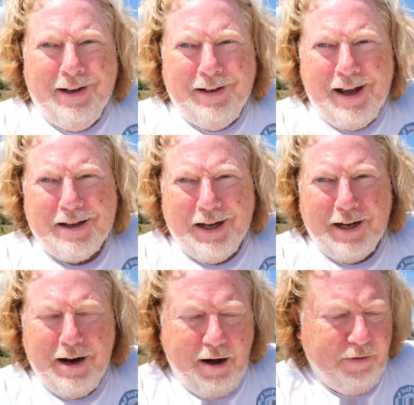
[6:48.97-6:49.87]
luckily
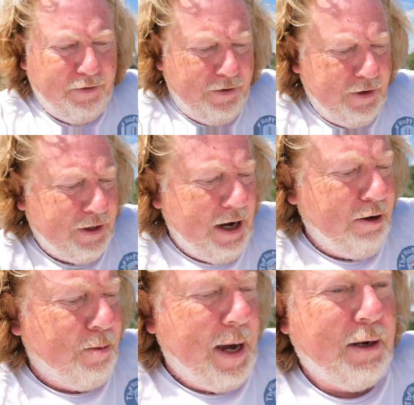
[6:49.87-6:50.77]
enough the
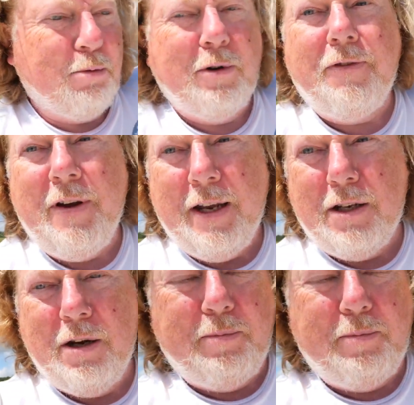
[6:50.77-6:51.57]
solar panel would fit